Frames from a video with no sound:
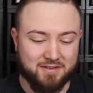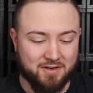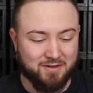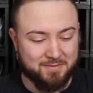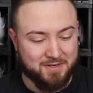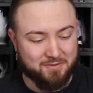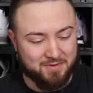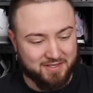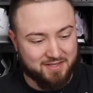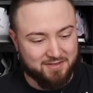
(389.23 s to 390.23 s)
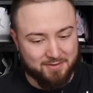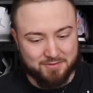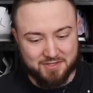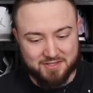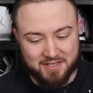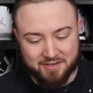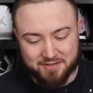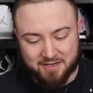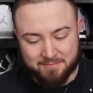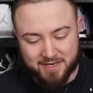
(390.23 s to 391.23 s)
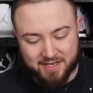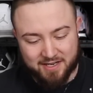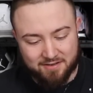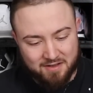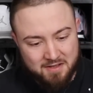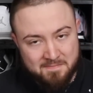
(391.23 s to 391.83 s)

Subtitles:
you know, especially when like these OG sneakers come back out.